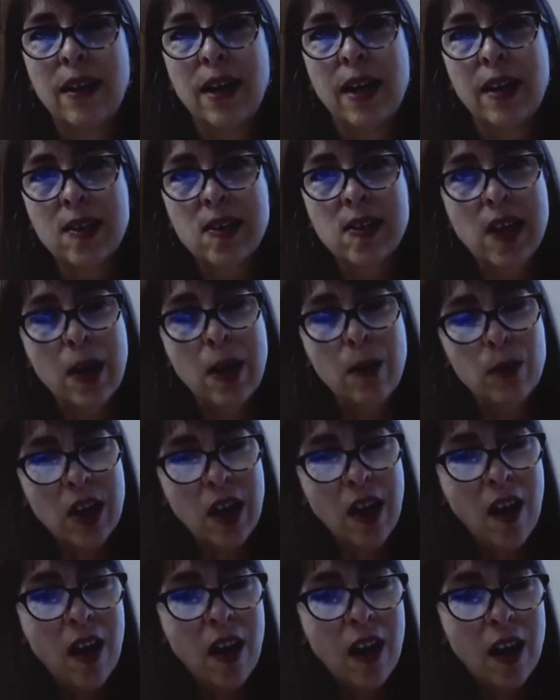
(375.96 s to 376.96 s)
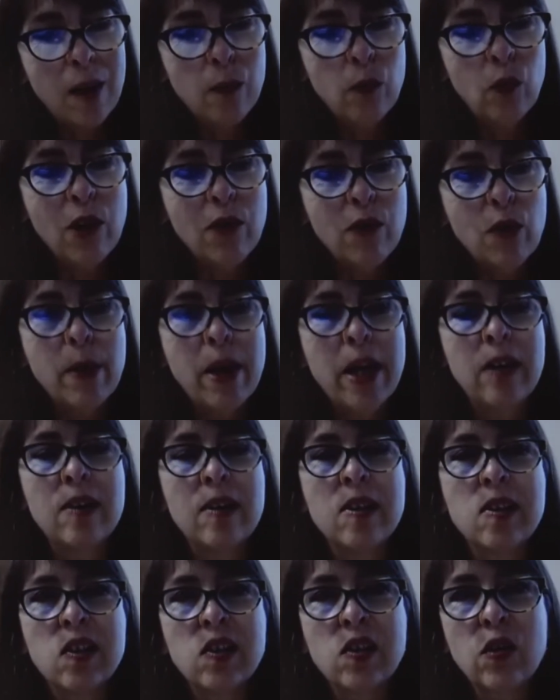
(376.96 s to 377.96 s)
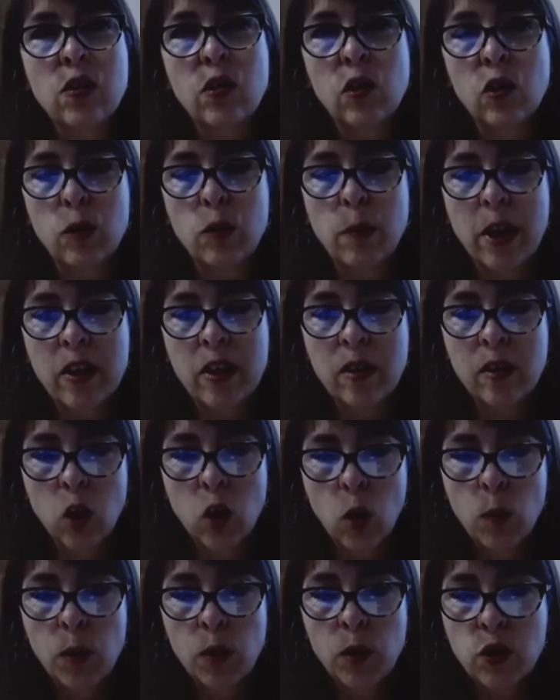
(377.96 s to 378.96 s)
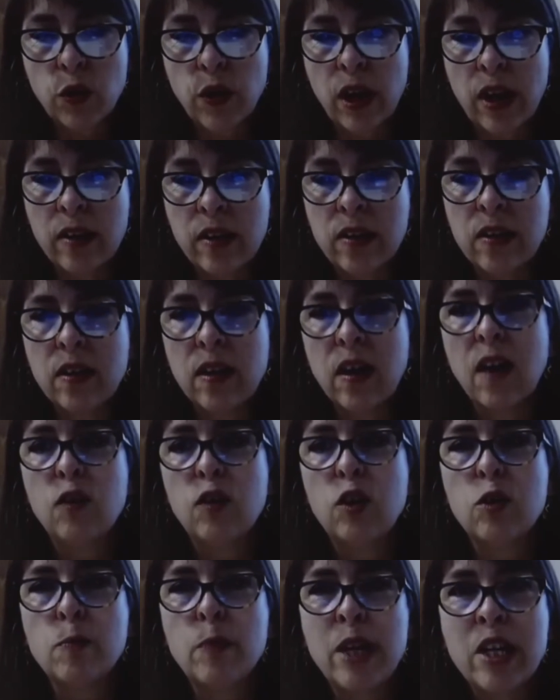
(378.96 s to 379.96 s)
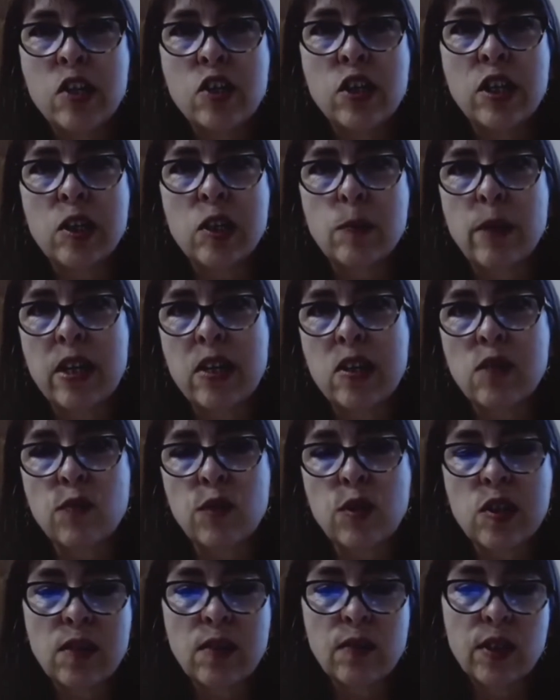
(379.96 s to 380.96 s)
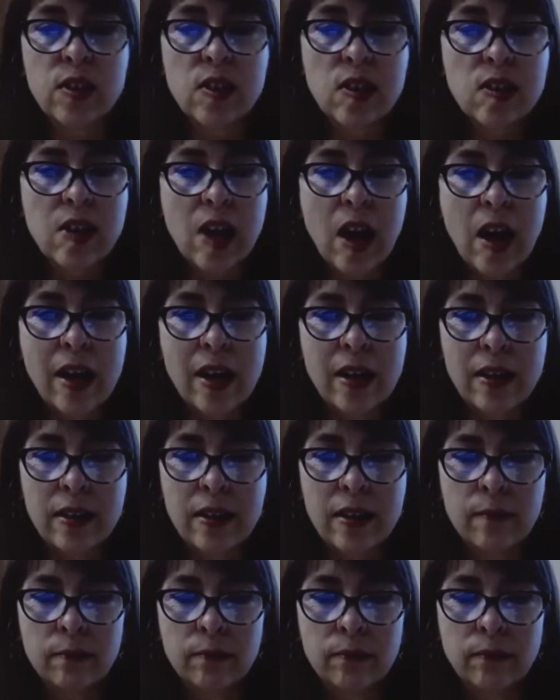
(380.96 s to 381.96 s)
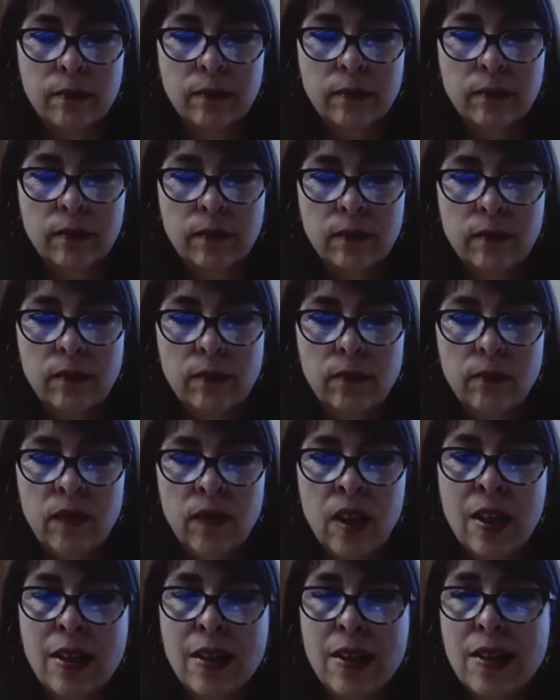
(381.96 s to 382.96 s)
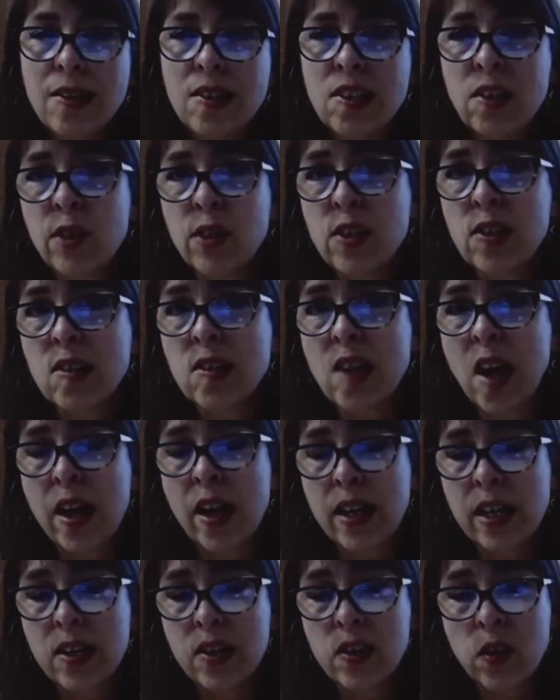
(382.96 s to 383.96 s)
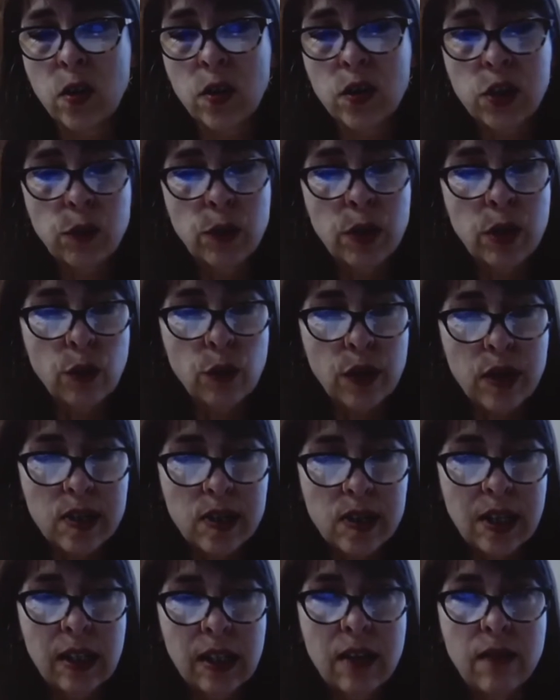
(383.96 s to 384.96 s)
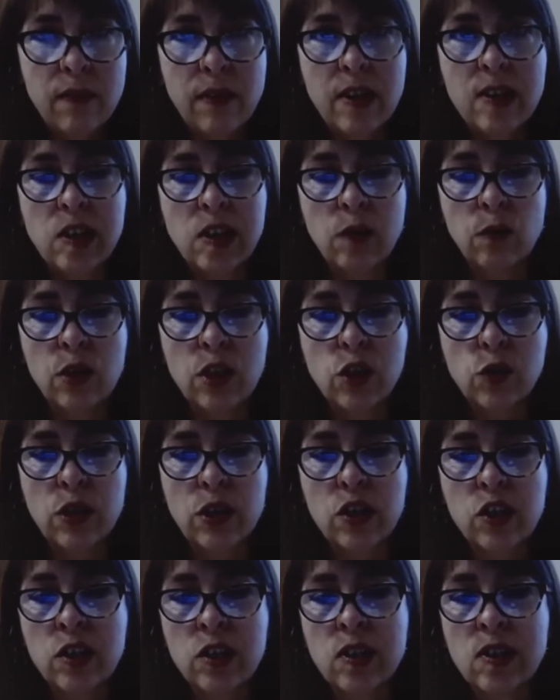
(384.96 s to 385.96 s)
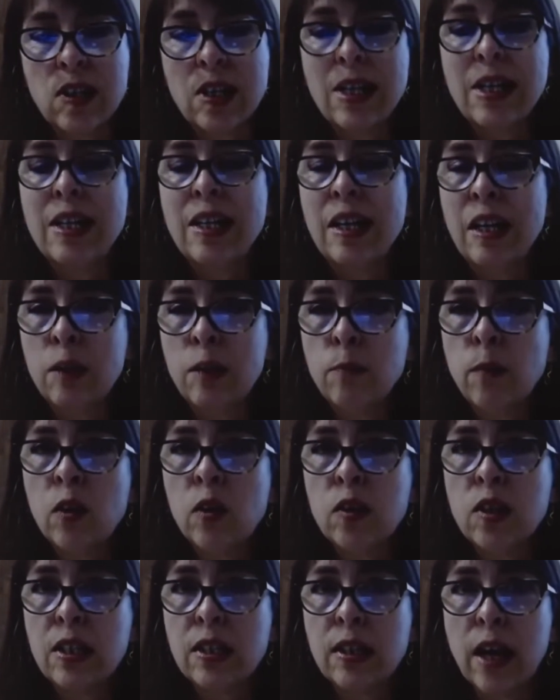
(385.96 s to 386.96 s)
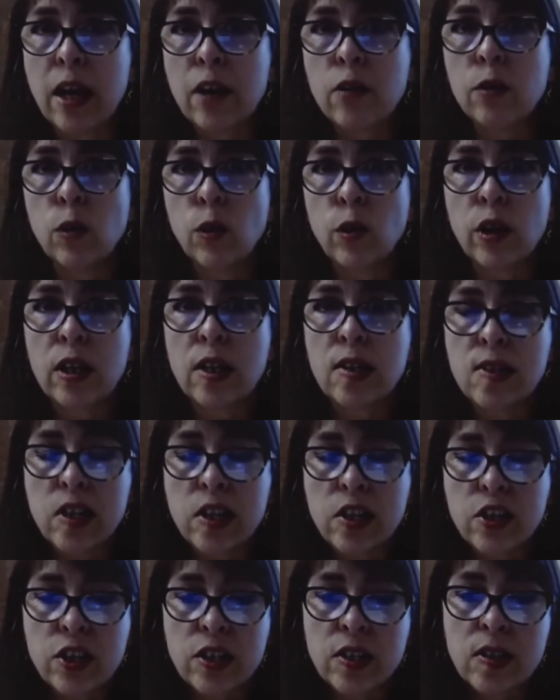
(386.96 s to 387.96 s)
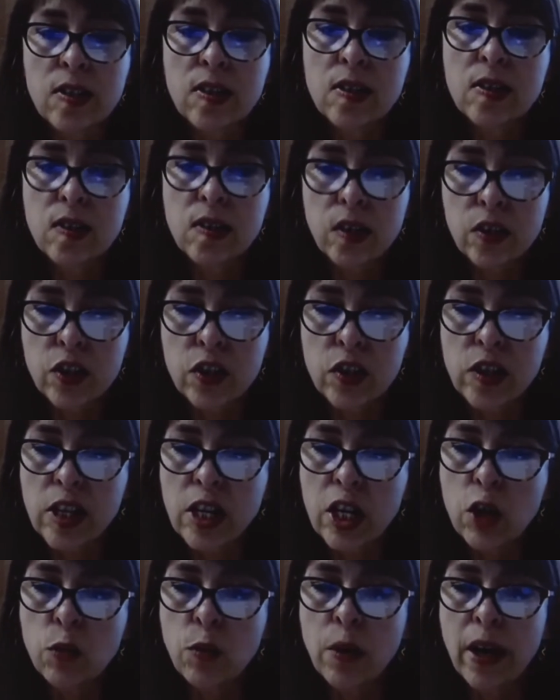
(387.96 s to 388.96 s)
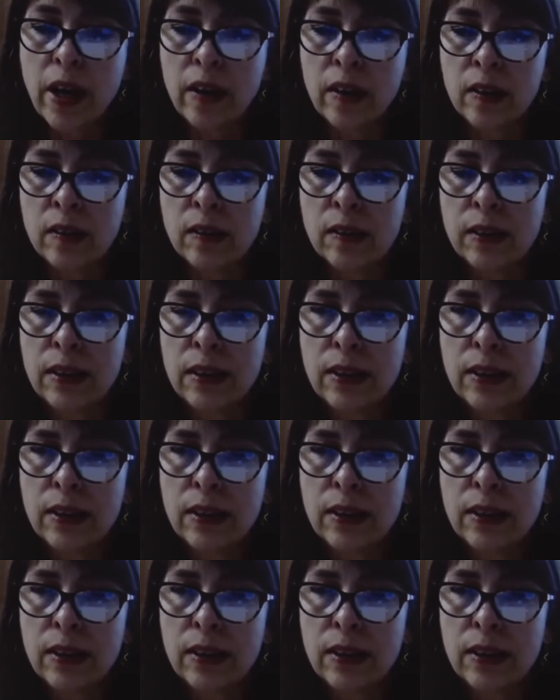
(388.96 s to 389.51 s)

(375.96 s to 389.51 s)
At the same time, we remain concerned by the global trend of diminishing space for civil society. Civil society is also increasingly facing restrictions in multilateral organizations such as the UN.